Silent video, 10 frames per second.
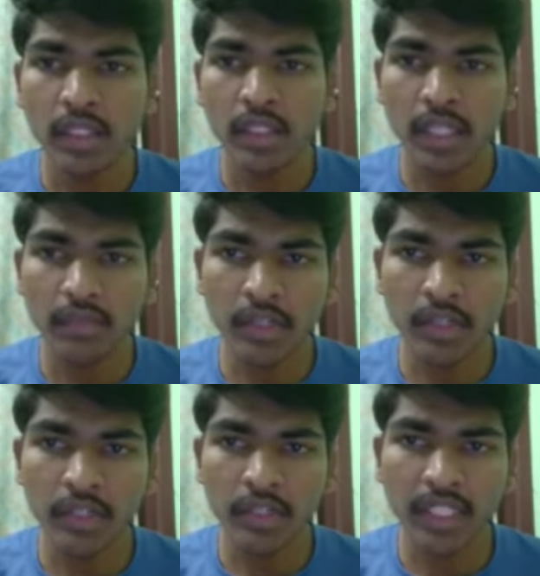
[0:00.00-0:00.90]
Then we are
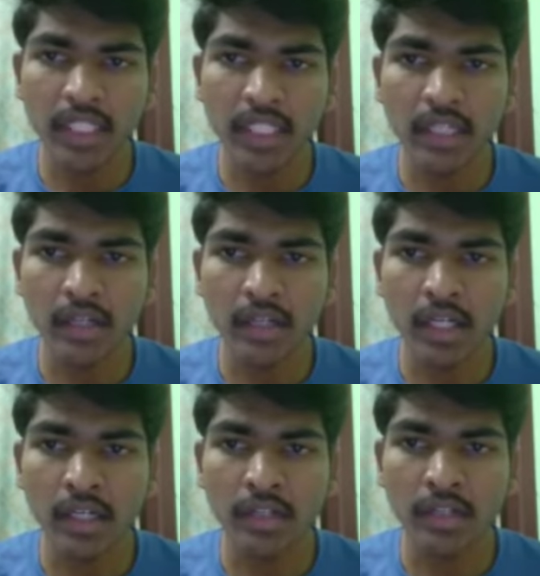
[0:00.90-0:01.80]
defining
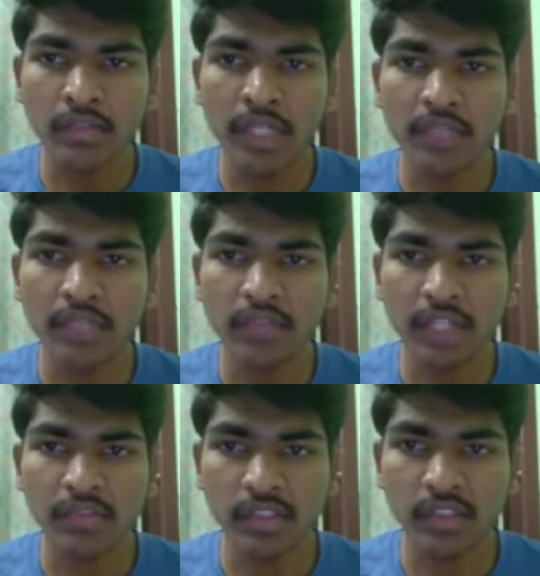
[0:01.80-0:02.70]
wait
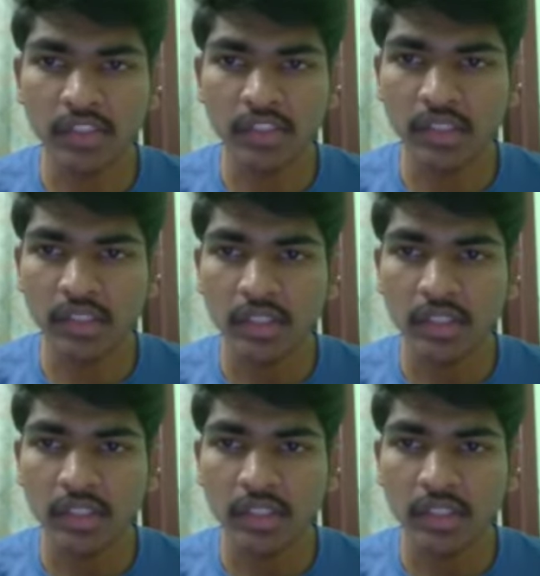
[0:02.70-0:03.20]
find function.